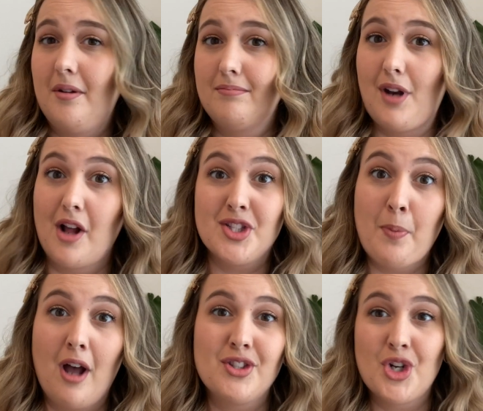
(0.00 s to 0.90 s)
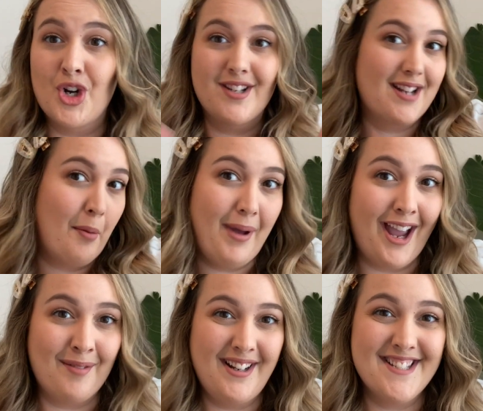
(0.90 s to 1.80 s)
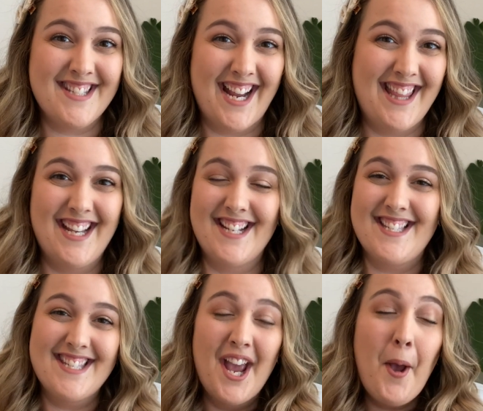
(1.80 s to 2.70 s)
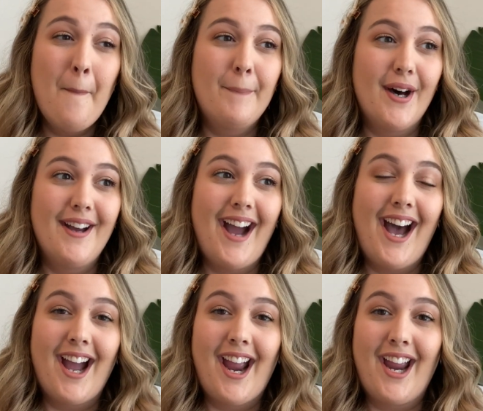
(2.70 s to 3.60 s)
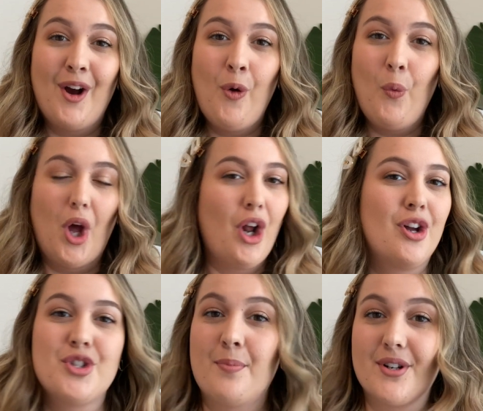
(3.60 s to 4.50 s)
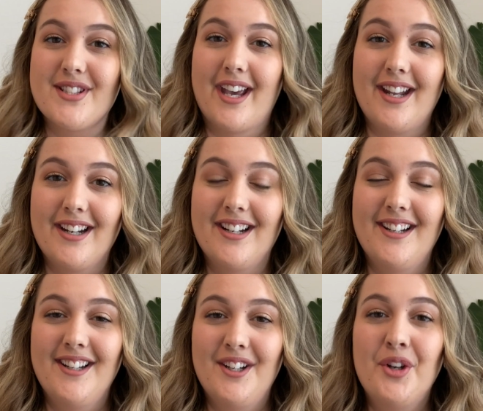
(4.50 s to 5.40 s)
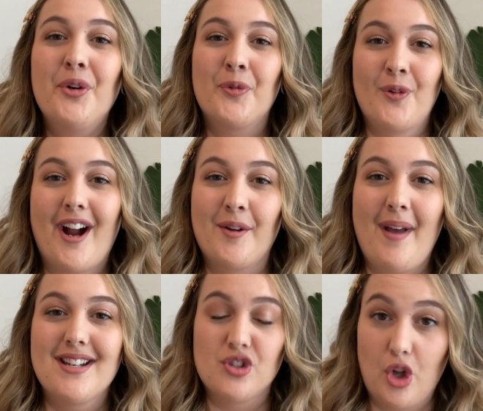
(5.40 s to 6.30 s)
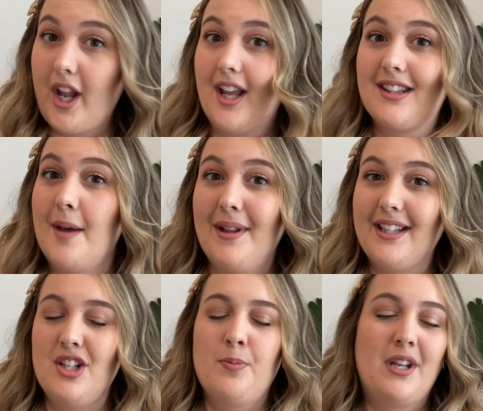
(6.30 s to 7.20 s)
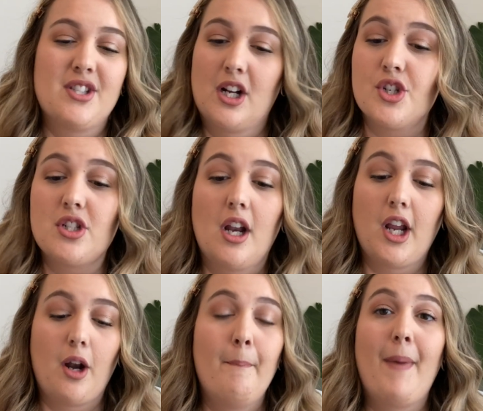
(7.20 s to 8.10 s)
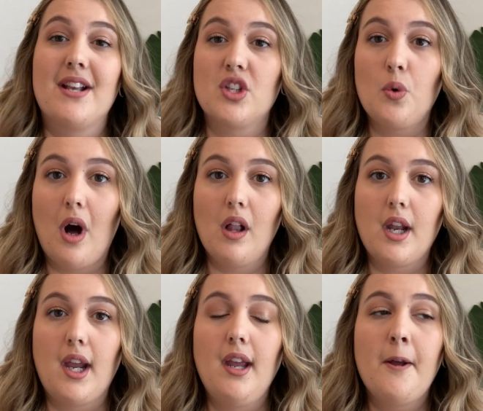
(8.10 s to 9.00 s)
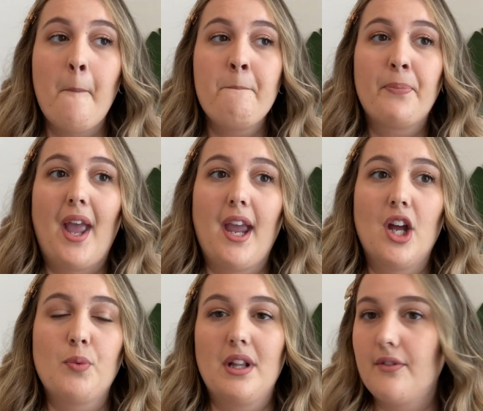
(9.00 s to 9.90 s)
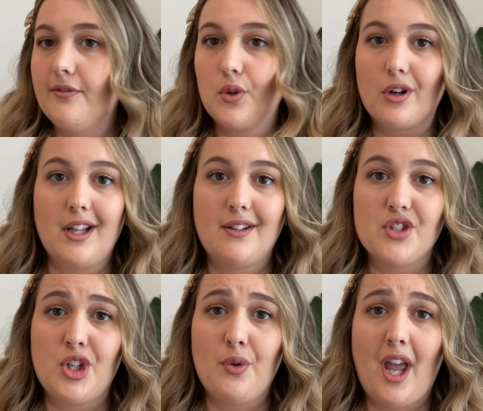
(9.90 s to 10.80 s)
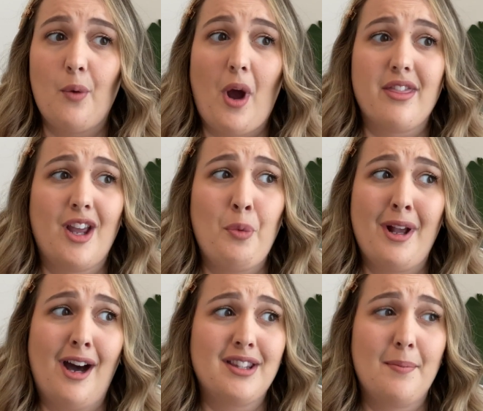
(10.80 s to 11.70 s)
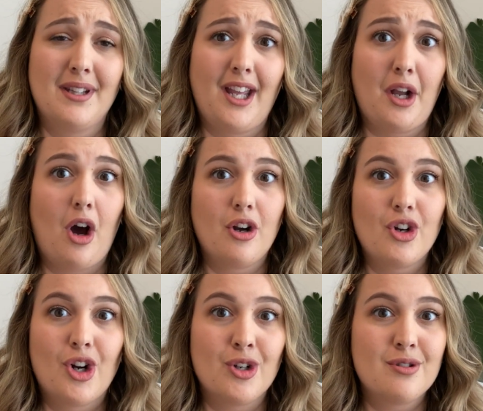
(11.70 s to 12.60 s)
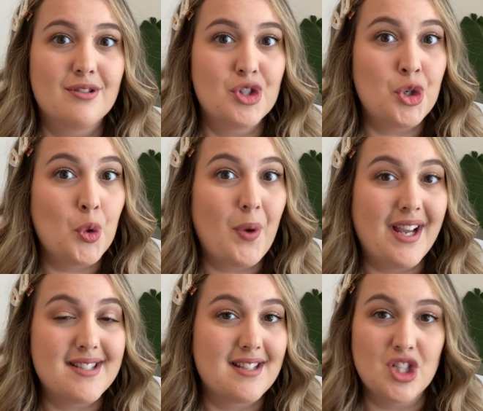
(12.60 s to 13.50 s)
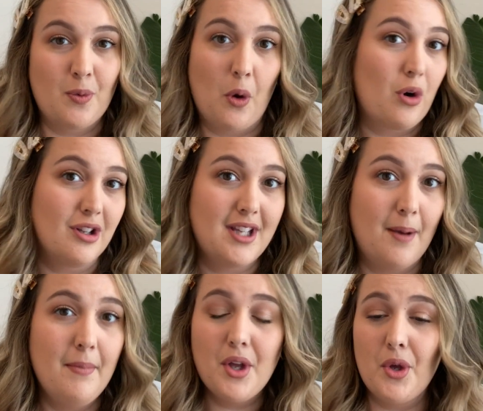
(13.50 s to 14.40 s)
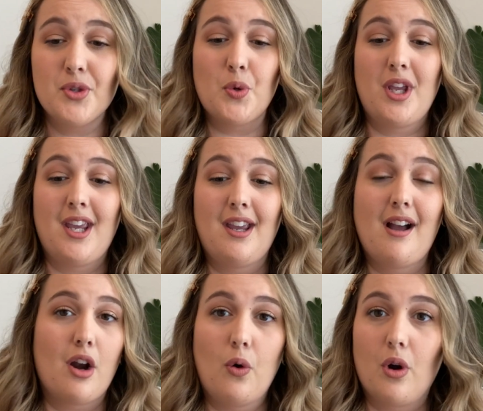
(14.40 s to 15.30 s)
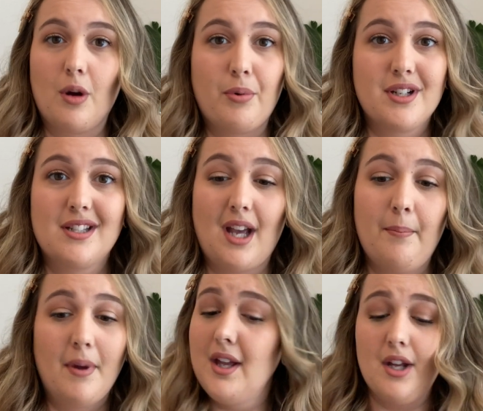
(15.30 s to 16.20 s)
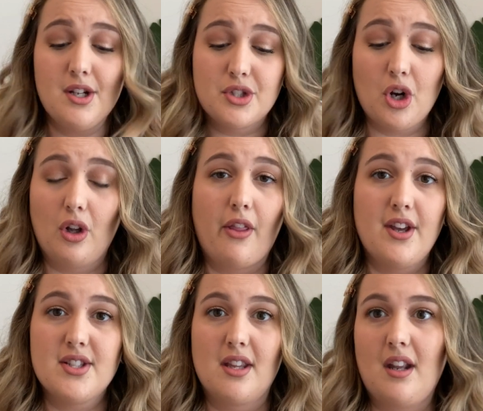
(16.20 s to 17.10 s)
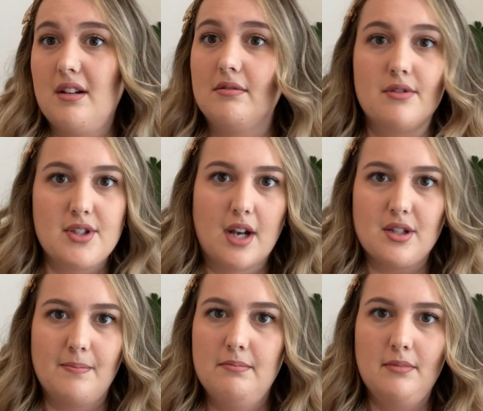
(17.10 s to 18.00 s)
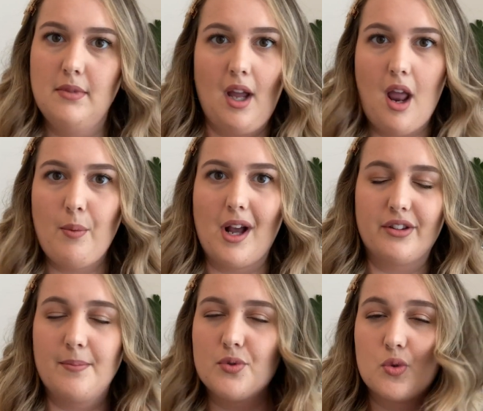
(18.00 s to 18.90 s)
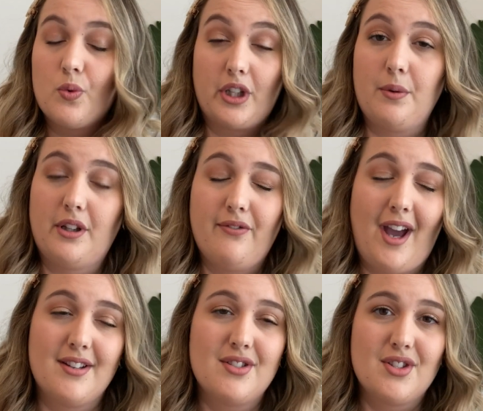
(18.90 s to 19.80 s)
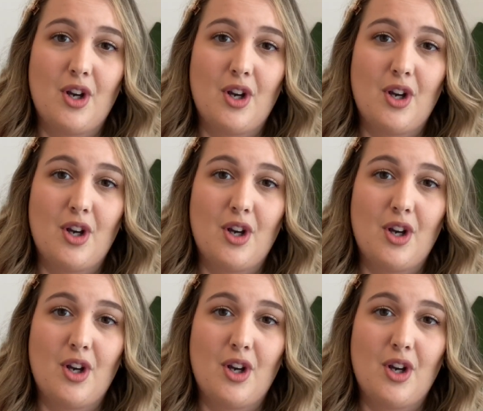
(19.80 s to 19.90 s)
Not sponsored. He's not paying me to say this, but I 100% recommend looking at them at least, because they are stunning and amazing quality. And we live in Florida. He lives in the UK. I think we got them in like under 2 weeks since we ordered them. So he got our order, printed them, did all of this, and then sent them, and we got them really, really fast.